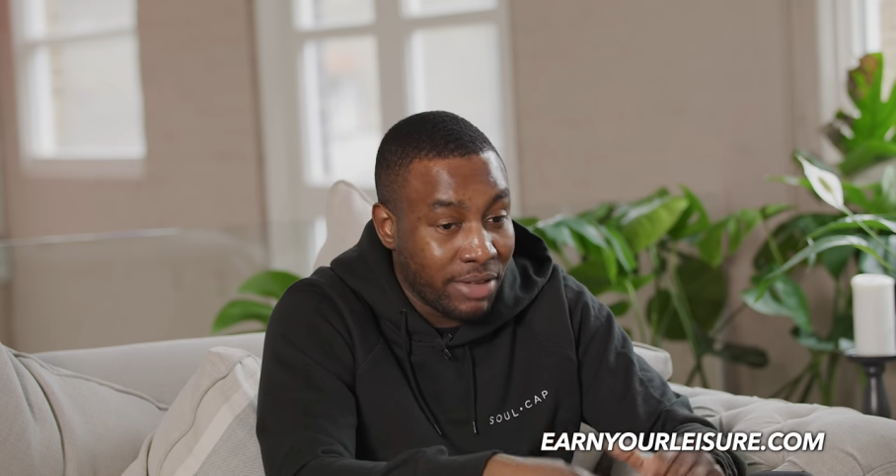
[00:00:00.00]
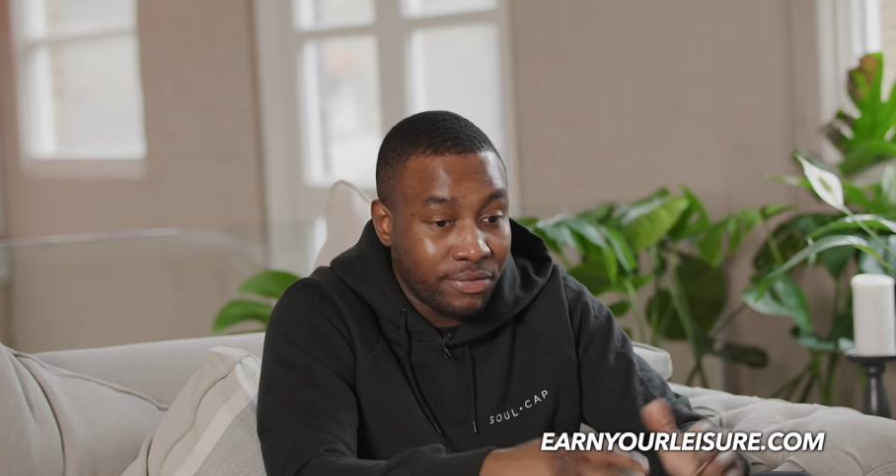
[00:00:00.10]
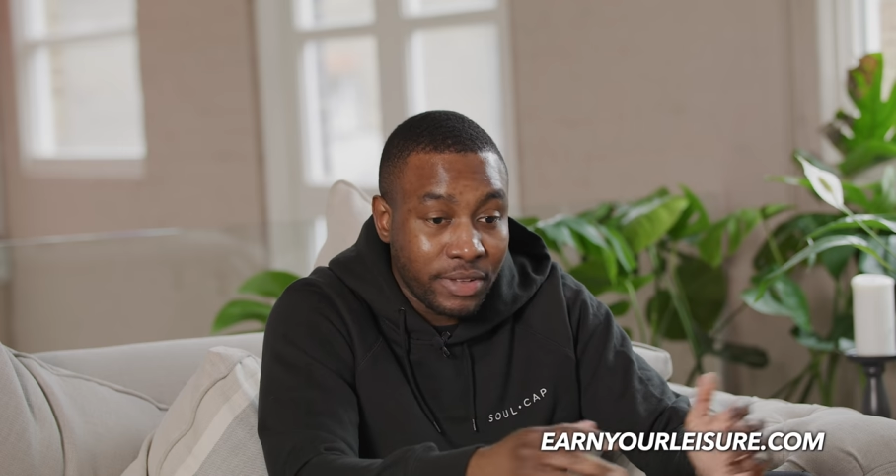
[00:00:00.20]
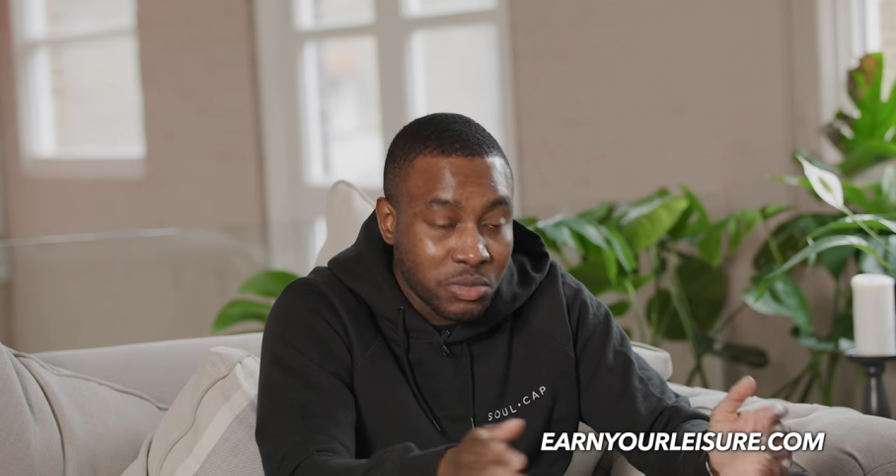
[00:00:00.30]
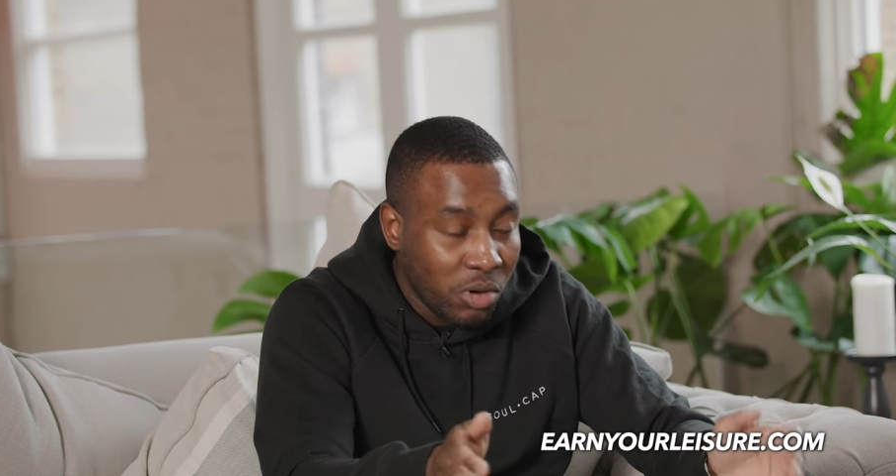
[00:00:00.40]
And
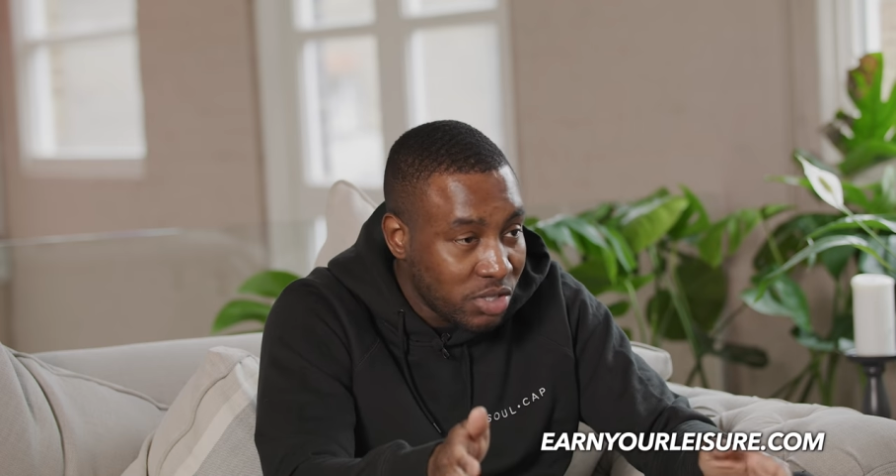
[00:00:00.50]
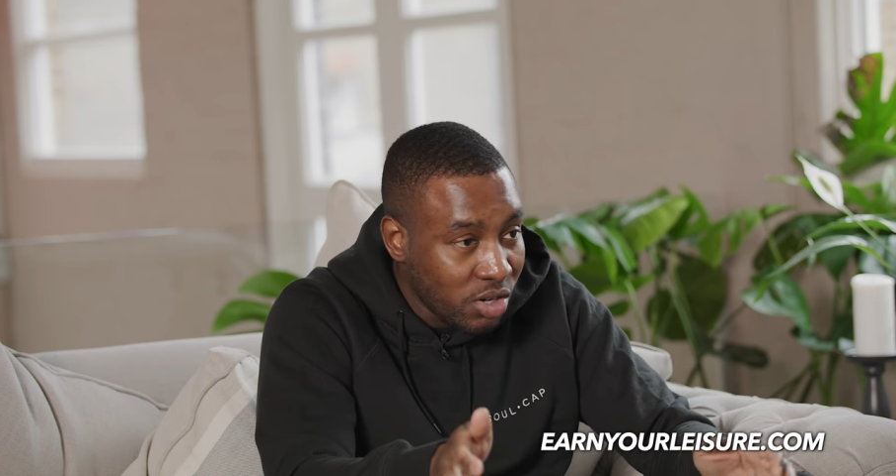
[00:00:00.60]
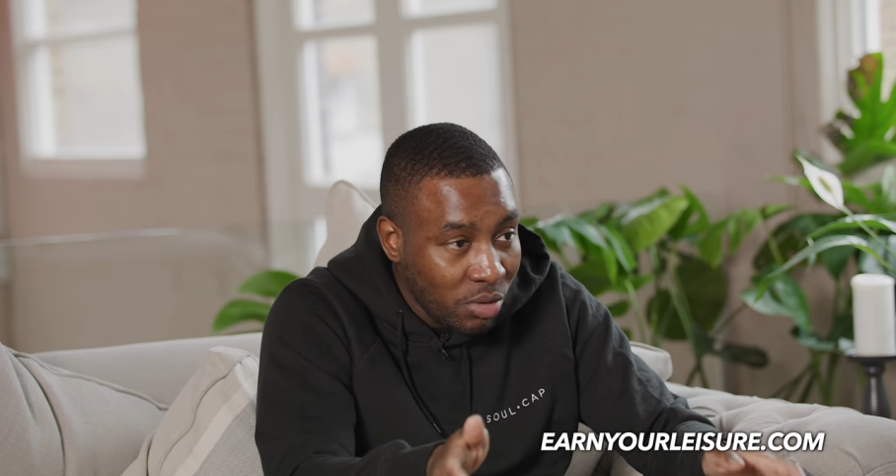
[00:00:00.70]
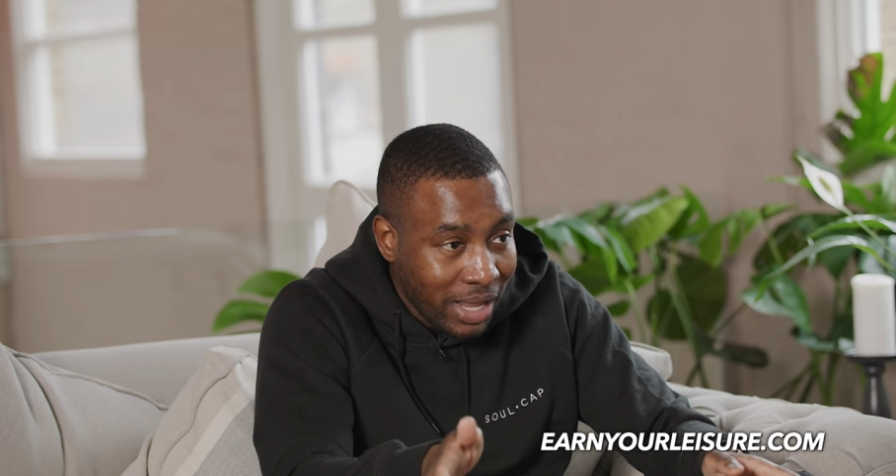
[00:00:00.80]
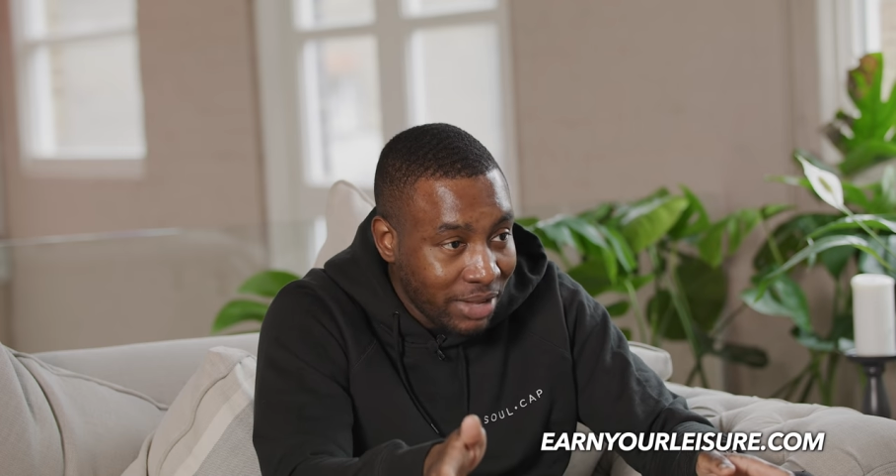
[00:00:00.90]
if things were
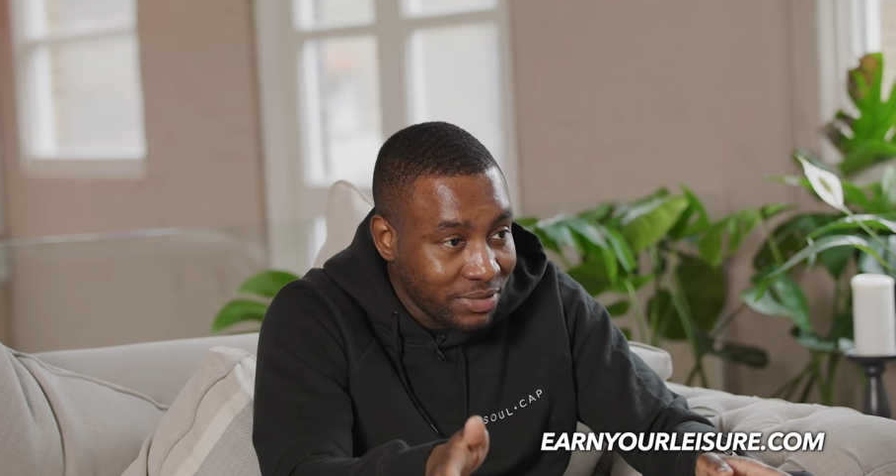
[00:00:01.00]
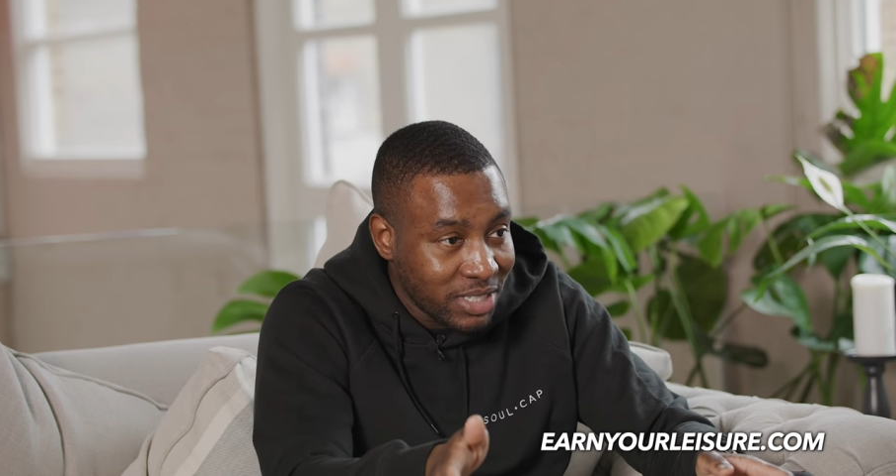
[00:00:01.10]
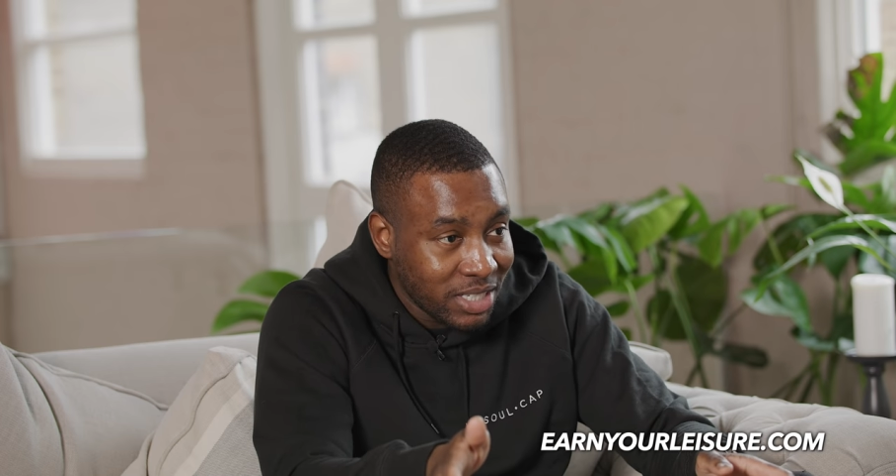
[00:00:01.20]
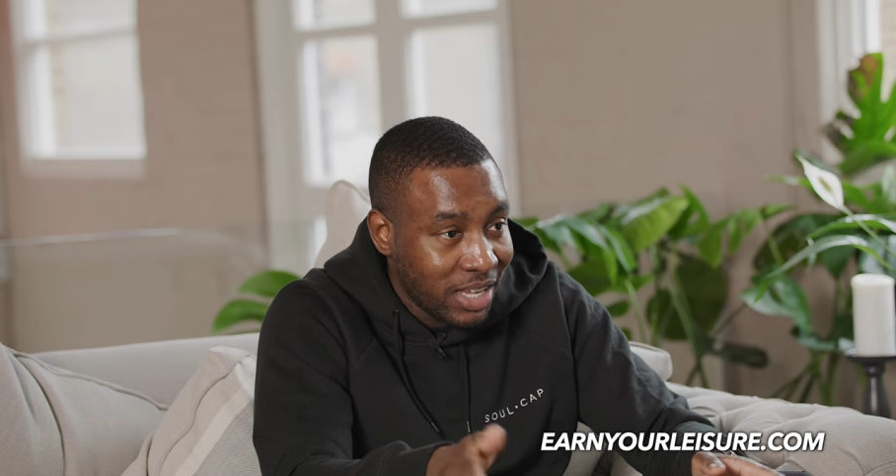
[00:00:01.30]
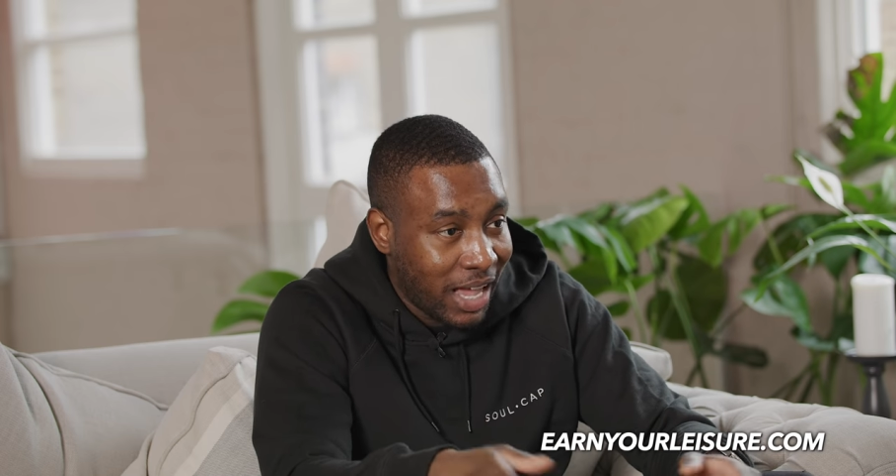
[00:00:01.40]
to go
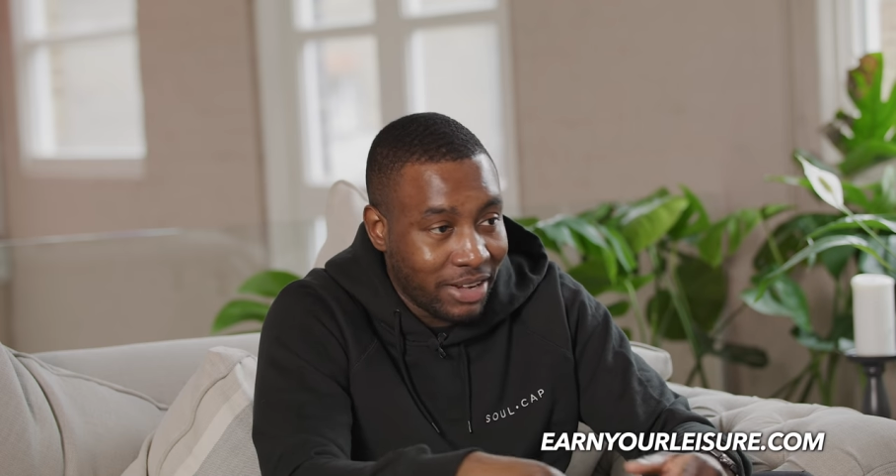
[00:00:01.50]
left,